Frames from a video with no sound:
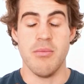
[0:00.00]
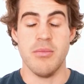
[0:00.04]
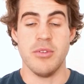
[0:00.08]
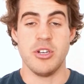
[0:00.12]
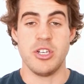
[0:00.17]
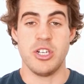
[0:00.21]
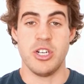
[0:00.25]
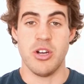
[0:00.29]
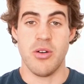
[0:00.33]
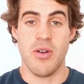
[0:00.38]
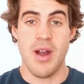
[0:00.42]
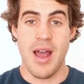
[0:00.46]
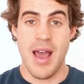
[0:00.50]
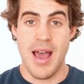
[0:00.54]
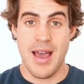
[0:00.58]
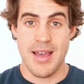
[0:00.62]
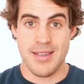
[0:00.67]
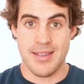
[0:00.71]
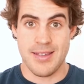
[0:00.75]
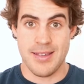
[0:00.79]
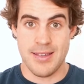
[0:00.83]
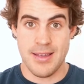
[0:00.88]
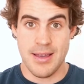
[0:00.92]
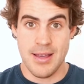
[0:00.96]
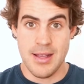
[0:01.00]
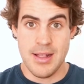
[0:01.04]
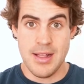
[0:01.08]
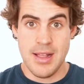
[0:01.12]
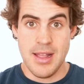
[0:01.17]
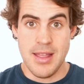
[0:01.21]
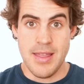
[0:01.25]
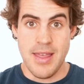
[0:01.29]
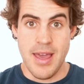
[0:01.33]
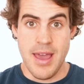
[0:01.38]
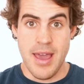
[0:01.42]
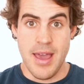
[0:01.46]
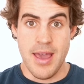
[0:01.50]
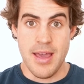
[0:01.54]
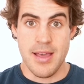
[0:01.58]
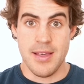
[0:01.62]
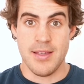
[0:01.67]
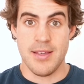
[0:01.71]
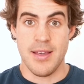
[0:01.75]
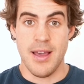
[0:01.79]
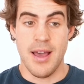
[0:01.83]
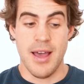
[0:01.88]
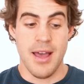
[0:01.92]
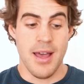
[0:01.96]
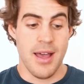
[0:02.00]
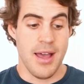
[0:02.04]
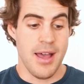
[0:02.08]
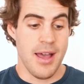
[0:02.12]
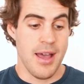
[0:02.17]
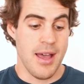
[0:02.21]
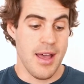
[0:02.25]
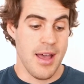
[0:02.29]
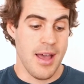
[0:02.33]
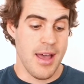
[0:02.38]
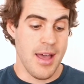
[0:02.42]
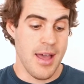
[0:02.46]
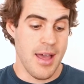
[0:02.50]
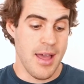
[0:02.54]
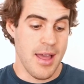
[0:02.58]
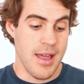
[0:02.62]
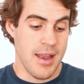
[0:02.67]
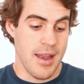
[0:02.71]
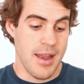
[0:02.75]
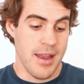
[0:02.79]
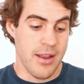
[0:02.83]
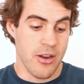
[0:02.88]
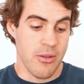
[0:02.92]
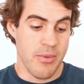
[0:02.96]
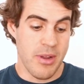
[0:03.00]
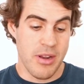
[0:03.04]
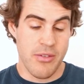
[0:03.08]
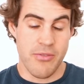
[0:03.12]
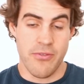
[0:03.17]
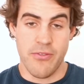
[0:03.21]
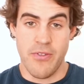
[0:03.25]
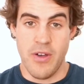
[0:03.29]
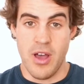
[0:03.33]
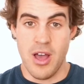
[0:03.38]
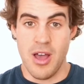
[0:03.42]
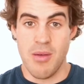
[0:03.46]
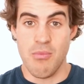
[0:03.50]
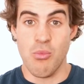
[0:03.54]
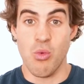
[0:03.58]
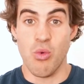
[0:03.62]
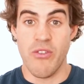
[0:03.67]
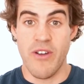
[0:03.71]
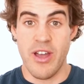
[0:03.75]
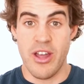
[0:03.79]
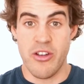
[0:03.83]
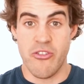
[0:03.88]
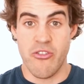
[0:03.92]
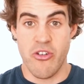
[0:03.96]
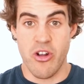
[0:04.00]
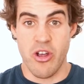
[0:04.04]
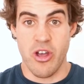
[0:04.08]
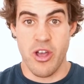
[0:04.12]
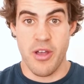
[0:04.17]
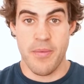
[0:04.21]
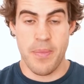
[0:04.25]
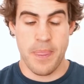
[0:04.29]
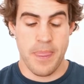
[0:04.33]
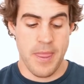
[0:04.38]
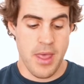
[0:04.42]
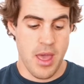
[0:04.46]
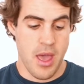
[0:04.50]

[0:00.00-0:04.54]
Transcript: Shiraz, there's a little bit of Mourvèdre.